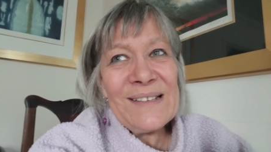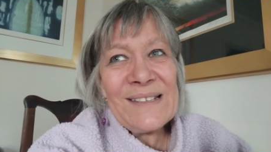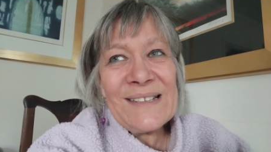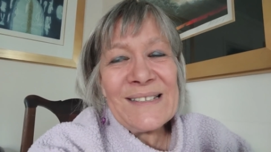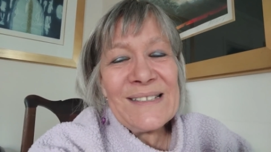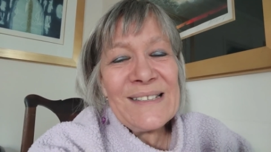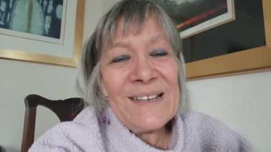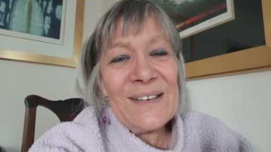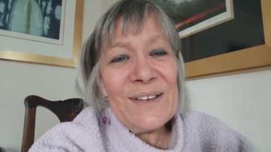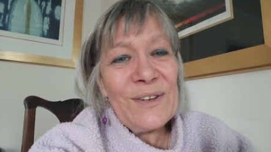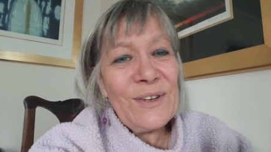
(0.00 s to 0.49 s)
As
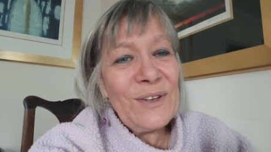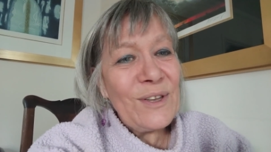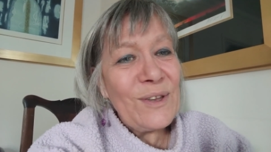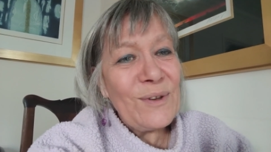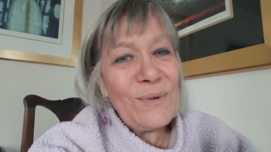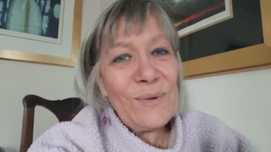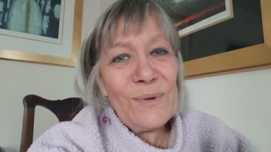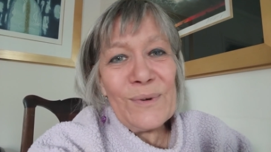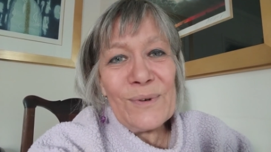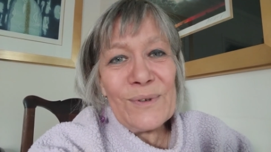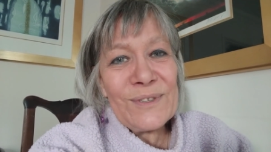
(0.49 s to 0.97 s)
I say, you
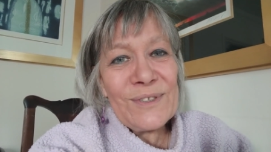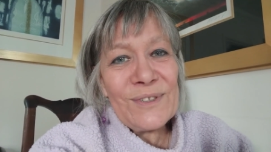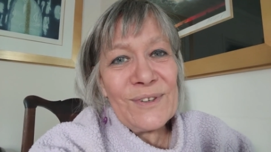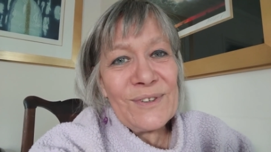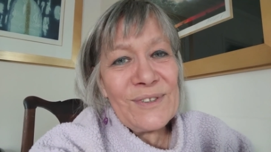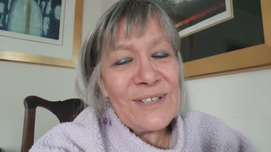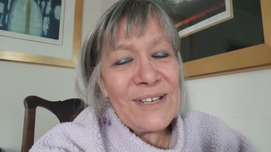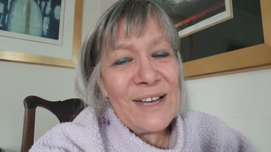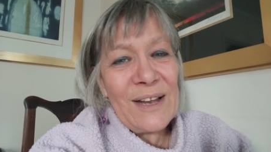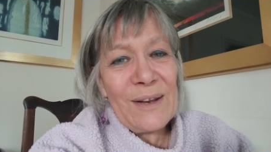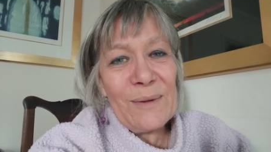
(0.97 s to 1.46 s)
could throw all
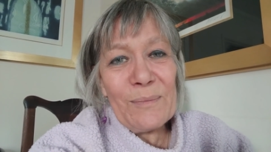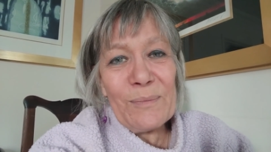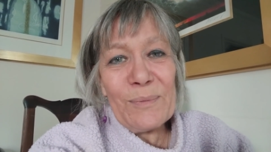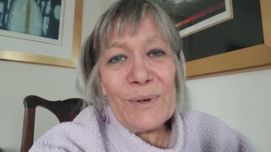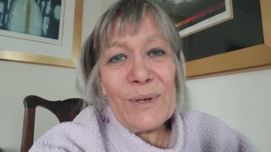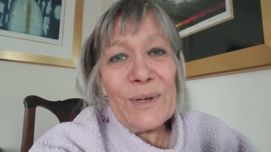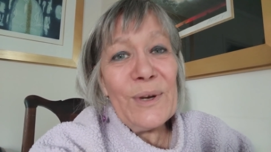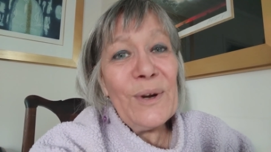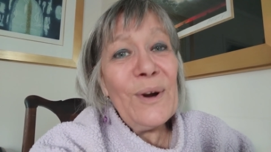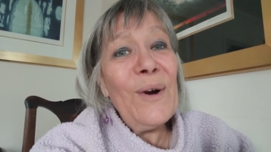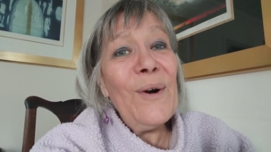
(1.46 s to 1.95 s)
sorts at him,
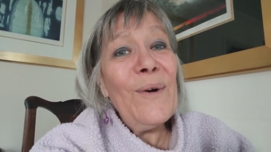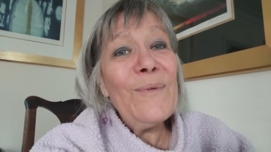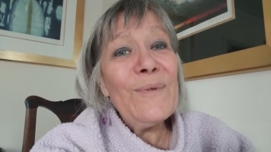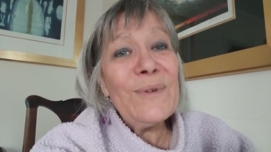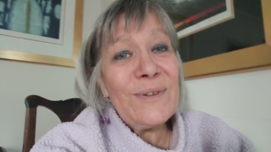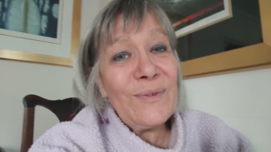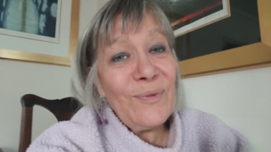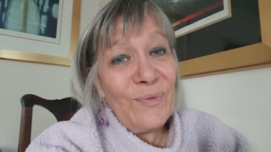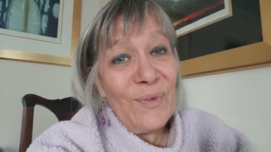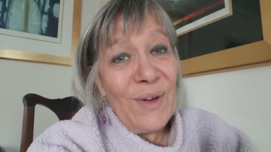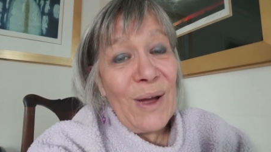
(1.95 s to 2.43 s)
but he
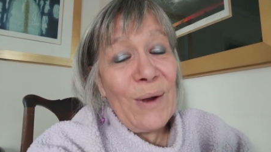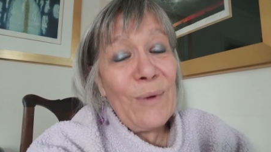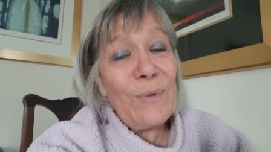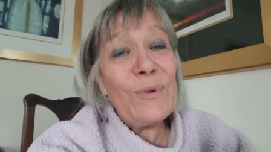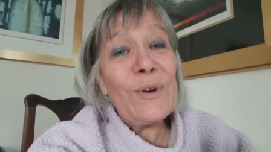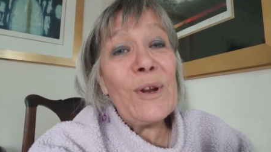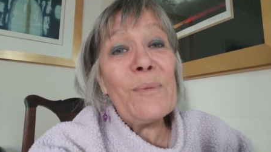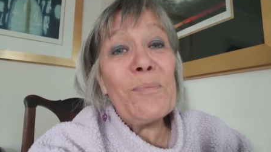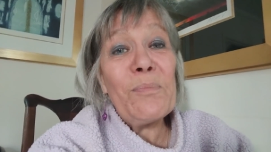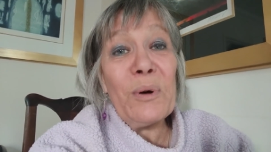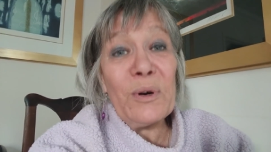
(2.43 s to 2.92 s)
always
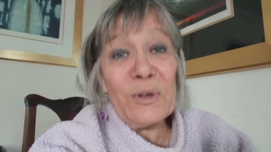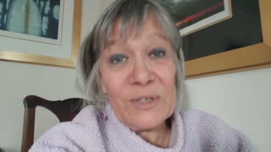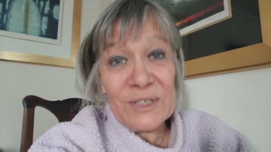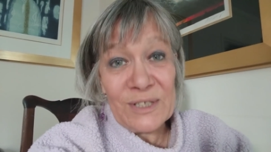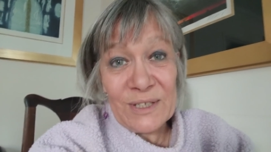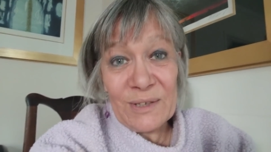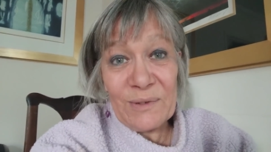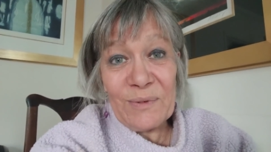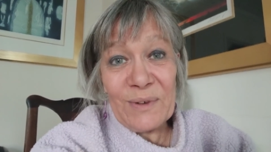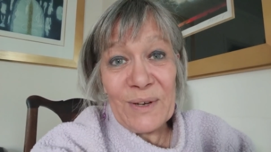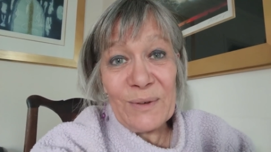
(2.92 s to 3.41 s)
found a
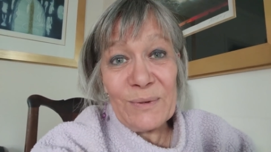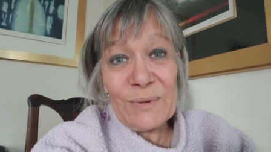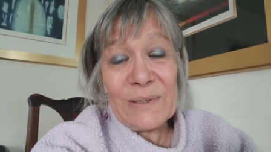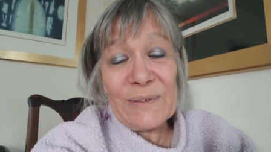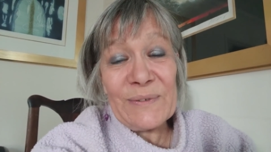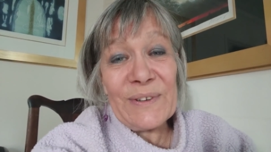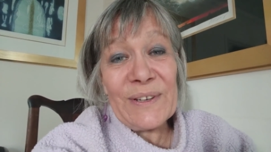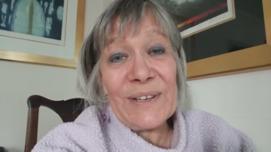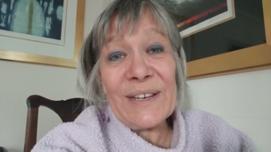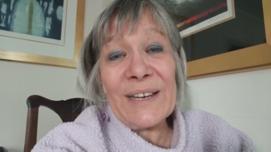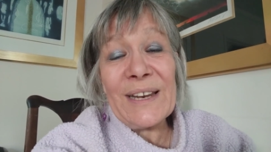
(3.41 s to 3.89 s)
positive
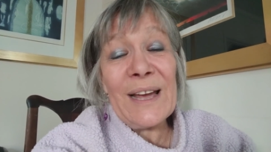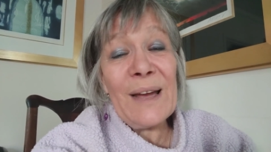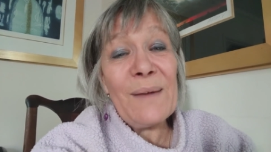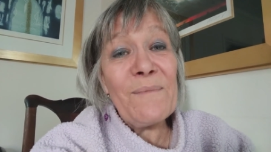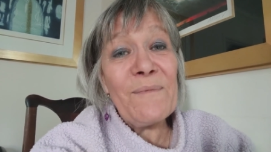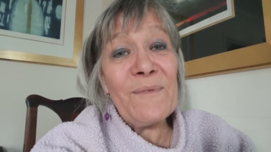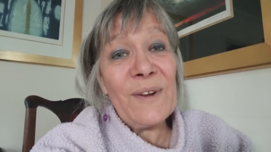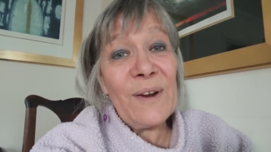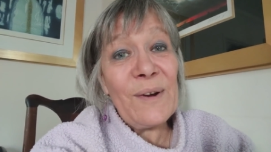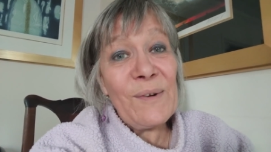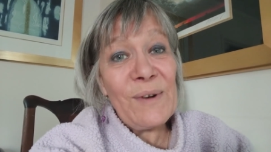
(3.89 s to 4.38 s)
out of it. And
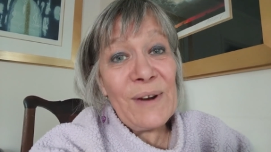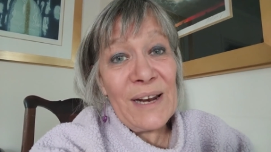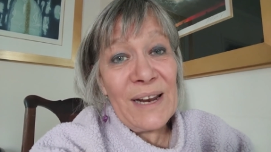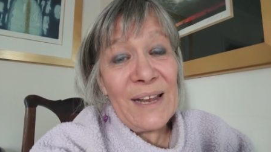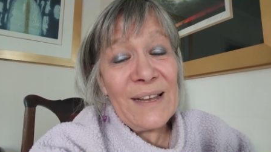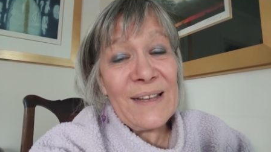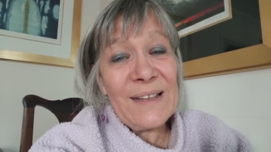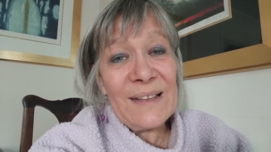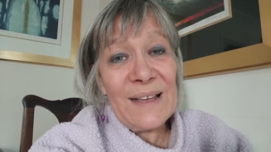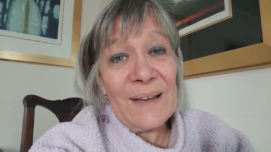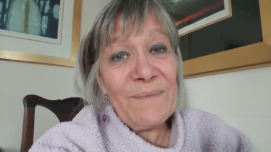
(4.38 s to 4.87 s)
I'm
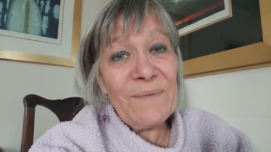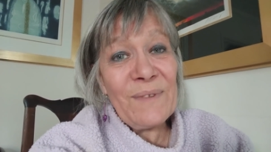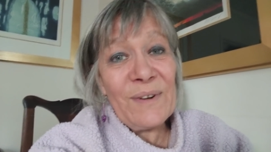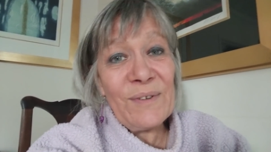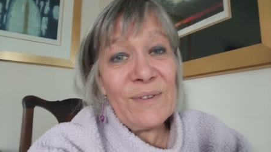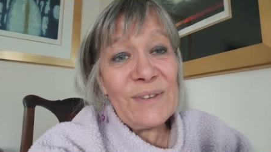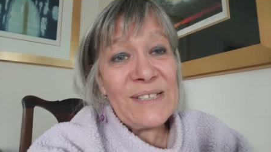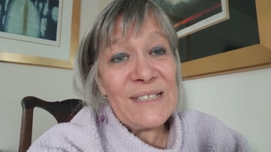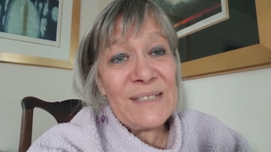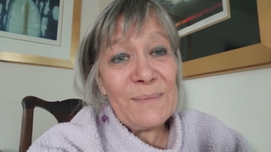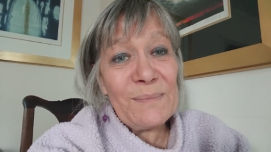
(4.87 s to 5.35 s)

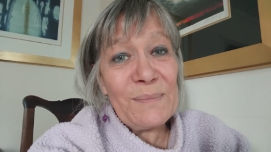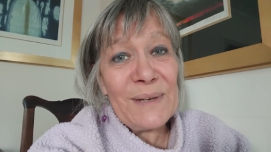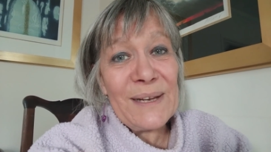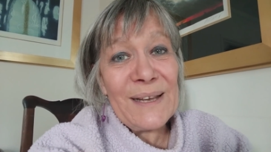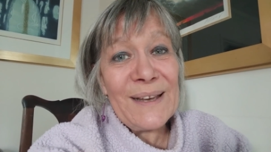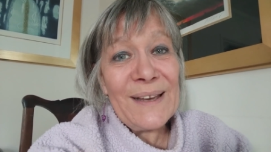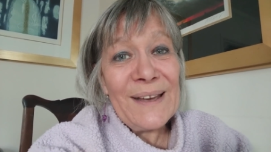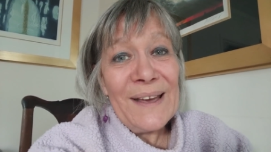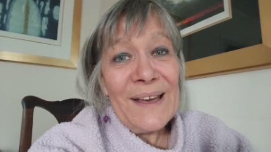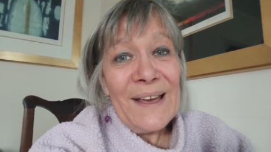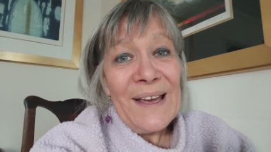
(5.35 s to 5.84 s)
very
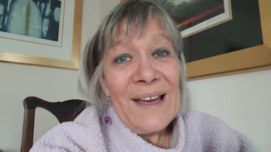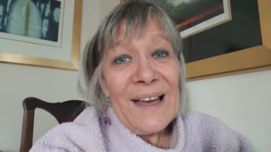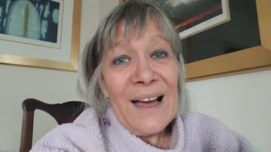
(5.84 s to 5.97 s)
similar.